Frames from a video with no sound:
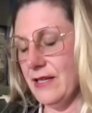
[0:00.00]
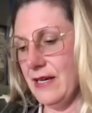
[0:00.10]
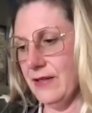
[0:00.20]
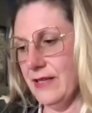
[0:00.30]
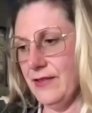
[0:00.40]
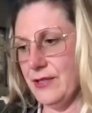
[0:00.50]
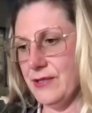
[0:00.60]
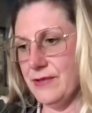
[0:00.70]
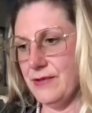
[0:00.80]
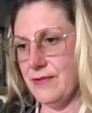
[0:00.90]
I'll give you
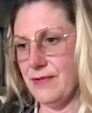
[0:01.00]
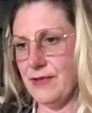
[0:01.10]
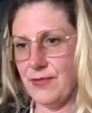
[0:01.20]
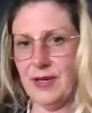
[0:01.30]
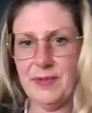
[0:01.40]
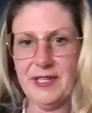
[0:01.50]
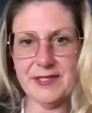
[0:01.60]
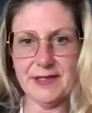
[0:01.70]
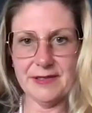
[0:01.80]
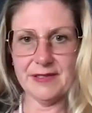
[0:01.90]
3
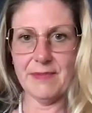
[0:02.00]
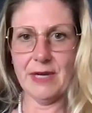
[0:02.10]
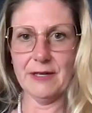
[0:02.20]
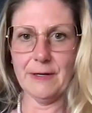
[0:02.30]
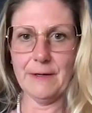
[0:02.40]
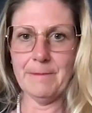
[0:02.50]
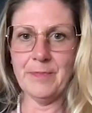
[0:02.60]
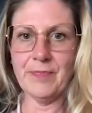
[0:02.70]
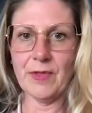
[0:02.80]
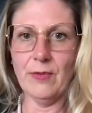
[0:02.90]
pieces that matter.
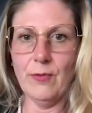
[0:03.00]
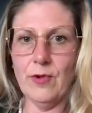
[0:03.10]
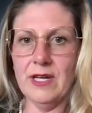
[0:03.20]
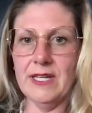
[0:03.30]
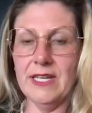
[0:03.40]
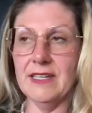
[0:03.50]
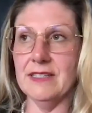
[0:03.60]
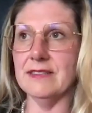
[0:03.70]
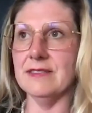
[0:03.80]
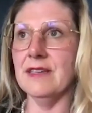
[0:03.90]
One
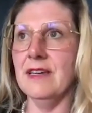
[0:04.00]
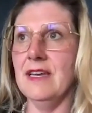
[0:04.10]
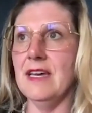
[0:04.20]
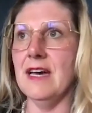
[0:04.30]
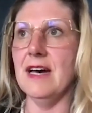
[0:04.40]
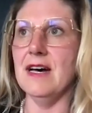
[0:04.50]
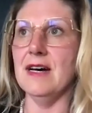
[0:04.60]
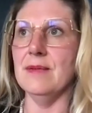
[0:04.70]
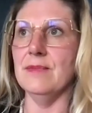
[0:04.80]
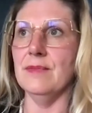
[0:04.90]
is,
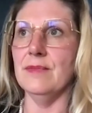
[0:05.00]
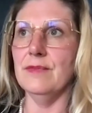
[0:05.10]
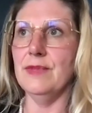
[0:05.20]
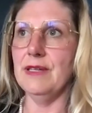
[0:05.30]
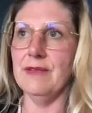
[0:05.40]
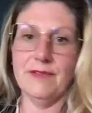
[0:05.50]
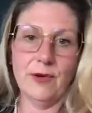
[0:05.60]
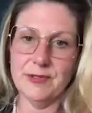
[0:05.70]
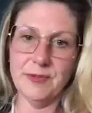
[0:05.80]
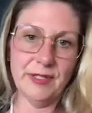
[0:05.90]
we of
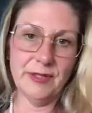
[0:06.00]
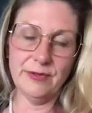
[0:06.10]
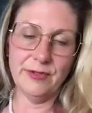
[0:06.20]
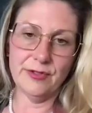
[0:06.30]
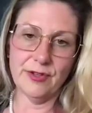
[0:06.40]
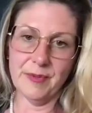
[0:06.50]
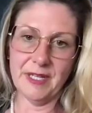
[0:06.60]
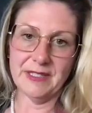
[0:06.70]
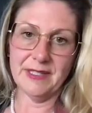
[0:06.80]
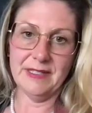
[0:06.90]
course we do
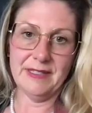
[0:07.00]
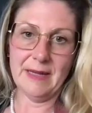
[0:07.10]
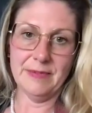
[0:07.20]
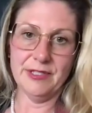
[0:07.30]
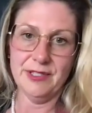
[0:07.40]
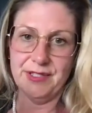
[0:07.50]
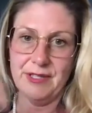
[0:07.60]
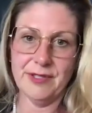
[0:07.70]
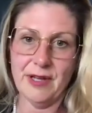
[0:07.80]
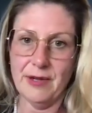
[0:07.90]
nootropics and adaptogens.
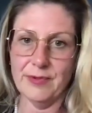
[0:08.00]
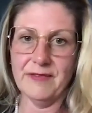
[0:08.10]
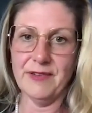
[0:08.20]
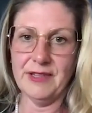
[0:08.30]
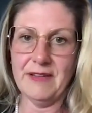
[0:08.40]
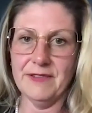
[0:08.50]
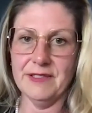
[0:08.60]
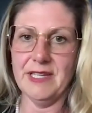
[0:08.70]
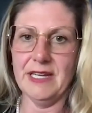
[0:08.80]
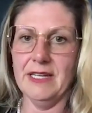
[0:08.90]
I'll riff on that for a
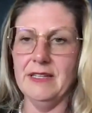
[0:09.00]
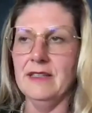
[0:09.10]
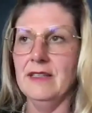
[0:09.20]
second.